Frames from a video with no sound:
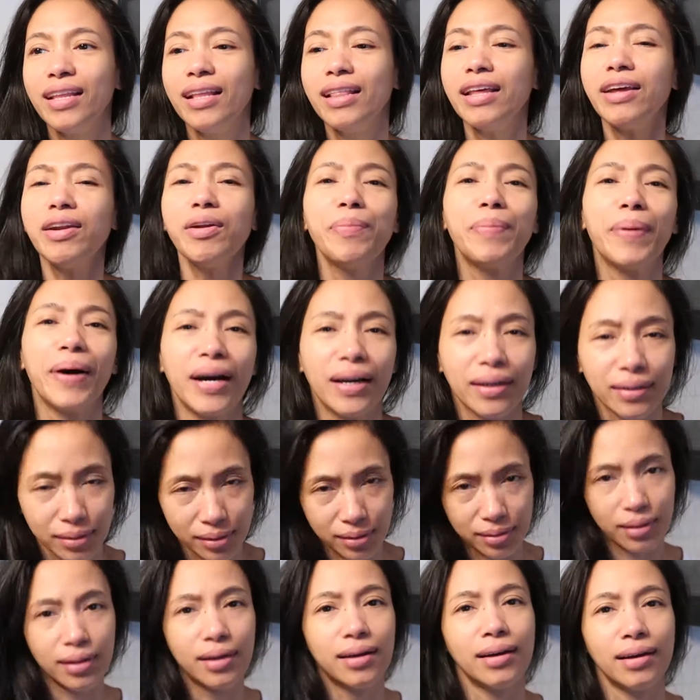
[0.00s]
The litter
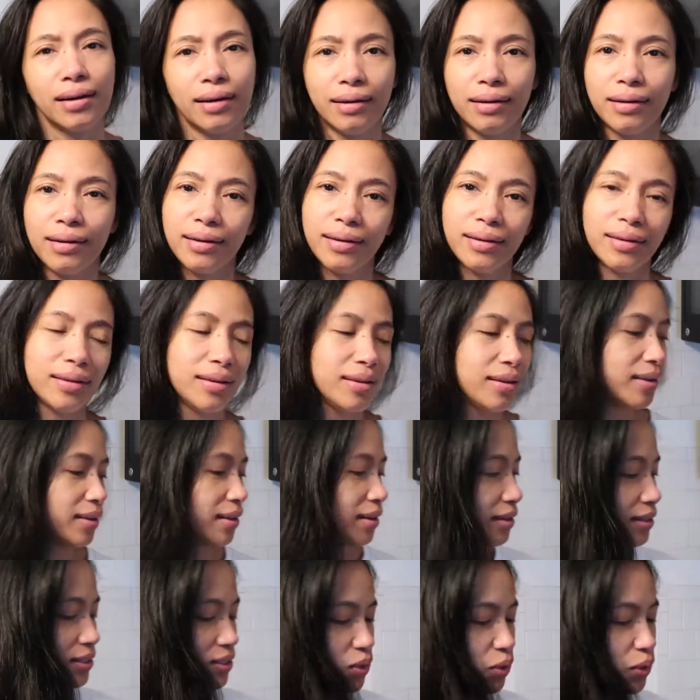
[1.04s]
box. Ugh.
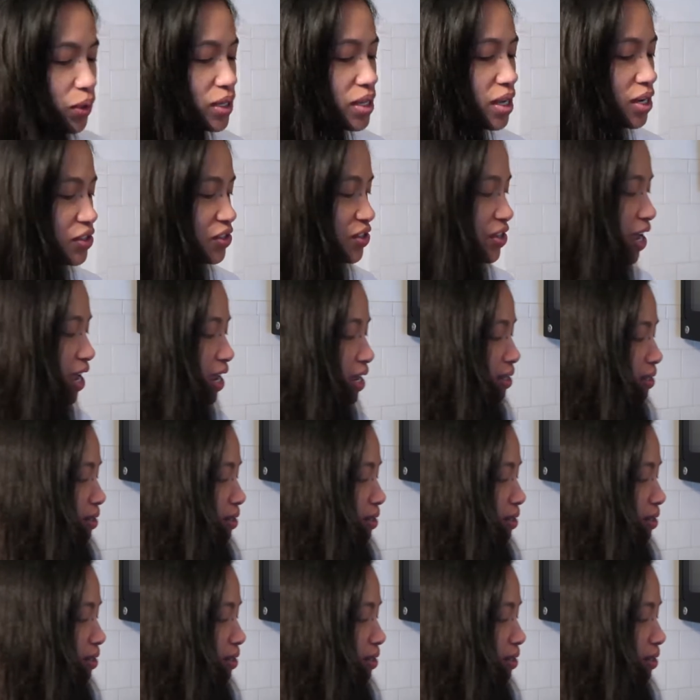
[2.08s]
So he does that.